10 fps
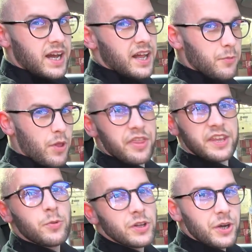And one
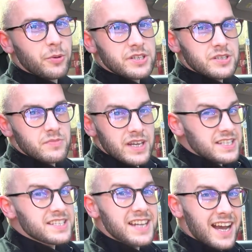thing you will notice is
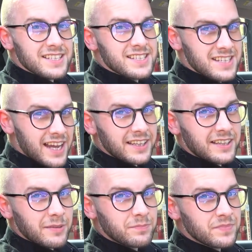it starts
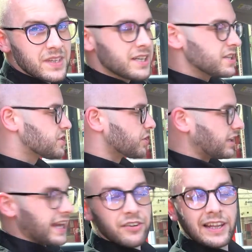silently. So
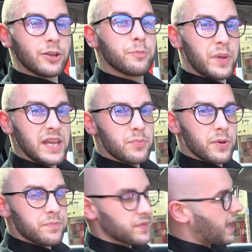you'll hear a little beep,
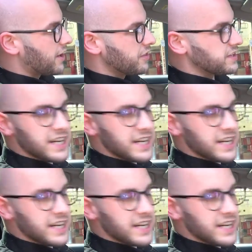and on the